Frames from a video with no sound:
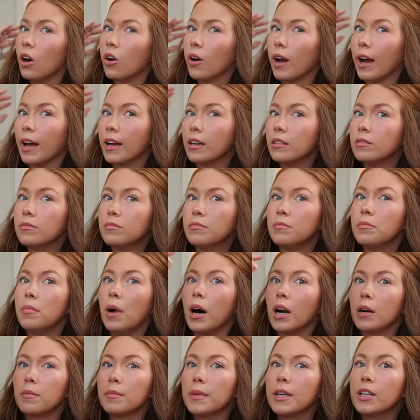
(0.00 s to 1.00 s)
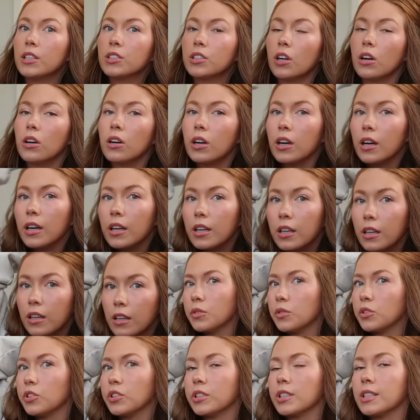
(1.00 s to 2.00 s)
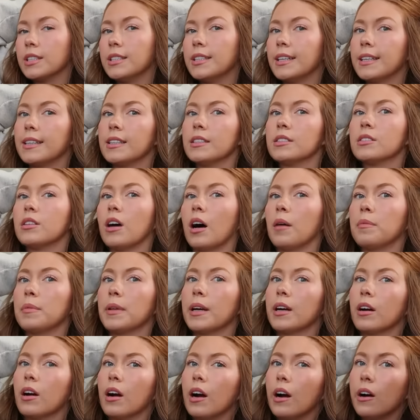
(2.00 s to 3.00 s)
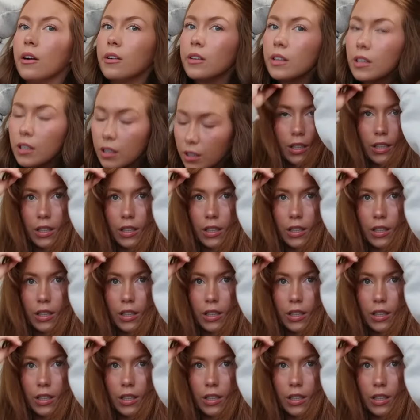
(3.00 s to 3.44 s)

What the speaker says: Okay, bottom layer's all good. So we're just gonna take this top layer out.